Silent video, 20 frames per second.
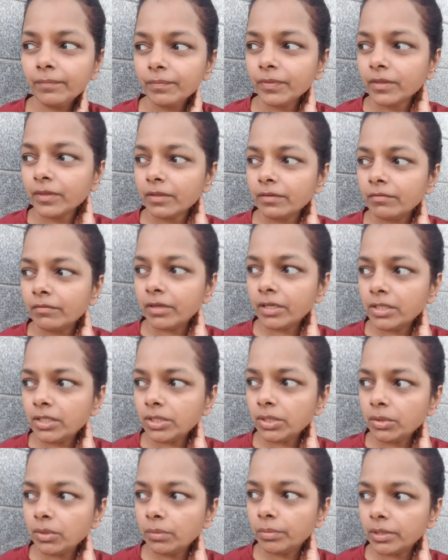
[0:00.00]
When she
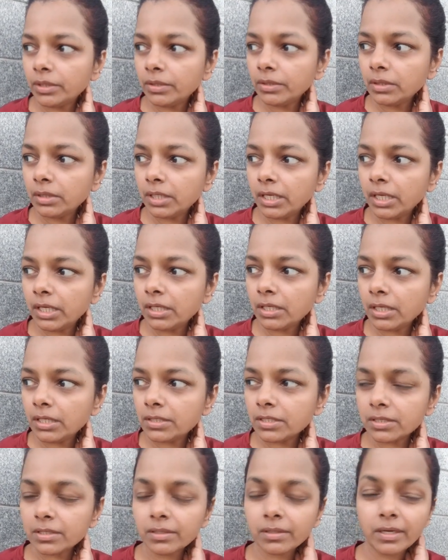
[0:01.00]
opened the gate, I
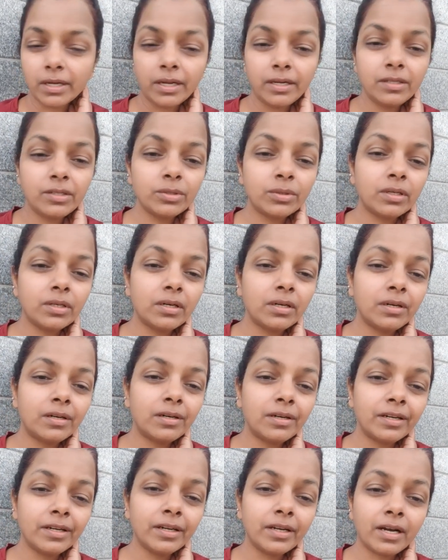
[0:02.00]
just ran to her
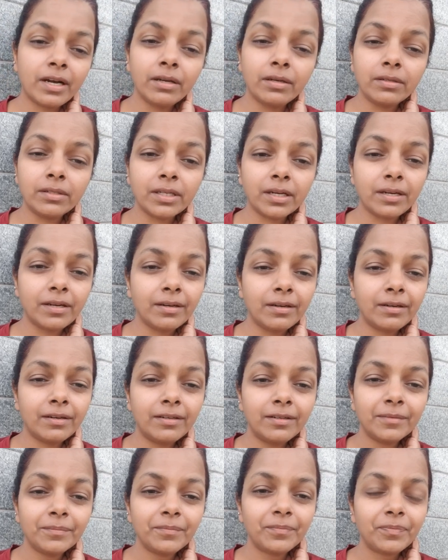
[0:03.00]
and hugged her
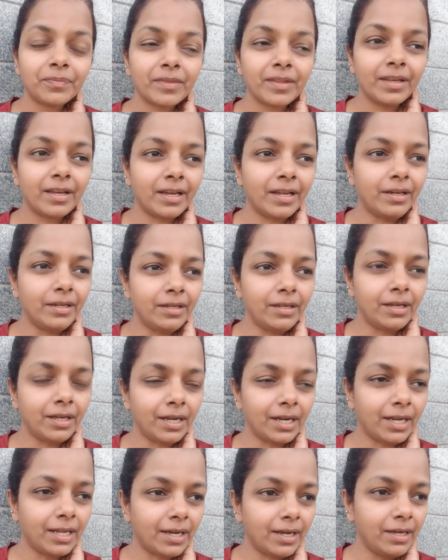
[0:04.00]
and
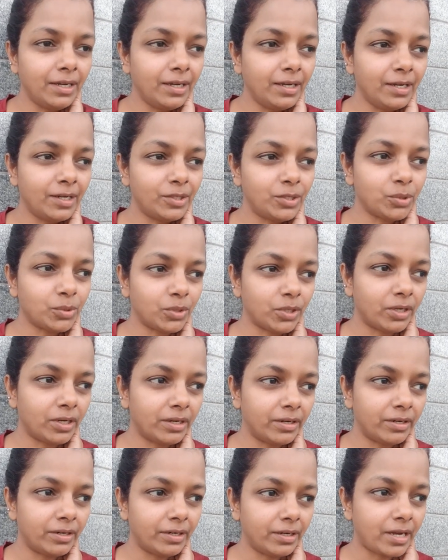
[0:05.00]
clung to
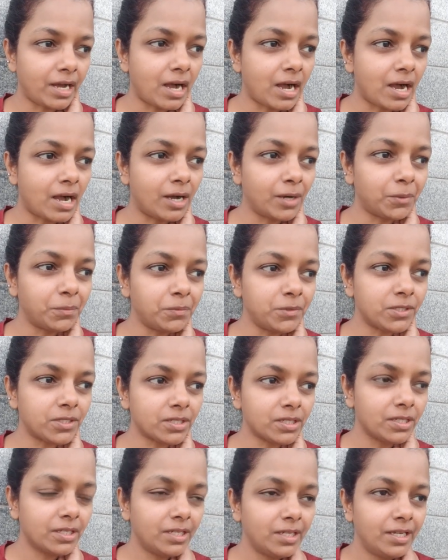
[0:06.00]
her arms,
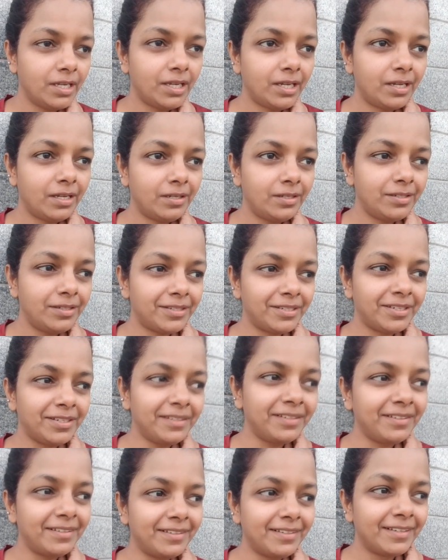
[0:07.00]
and
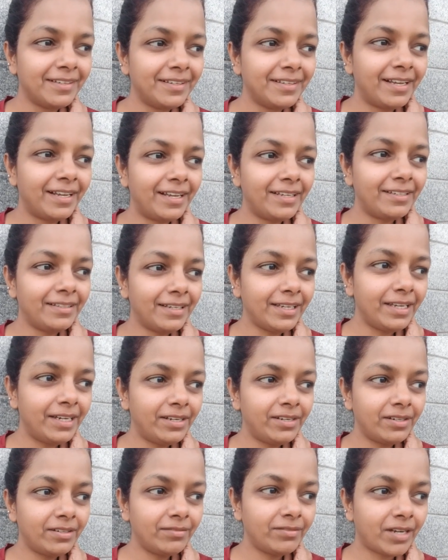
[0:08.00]
and
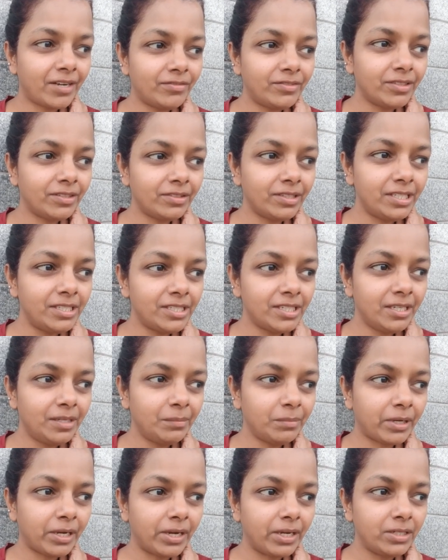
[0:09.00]
later, after reaching
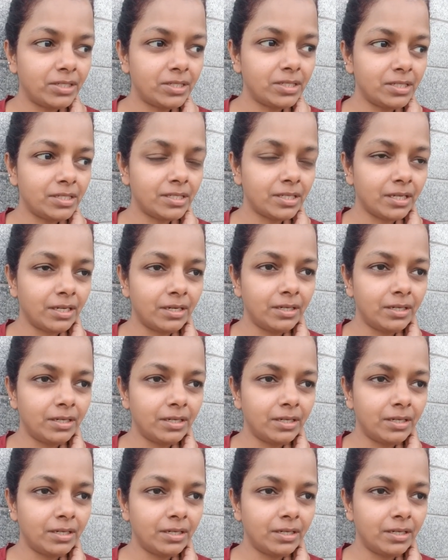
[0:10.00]
back, she said,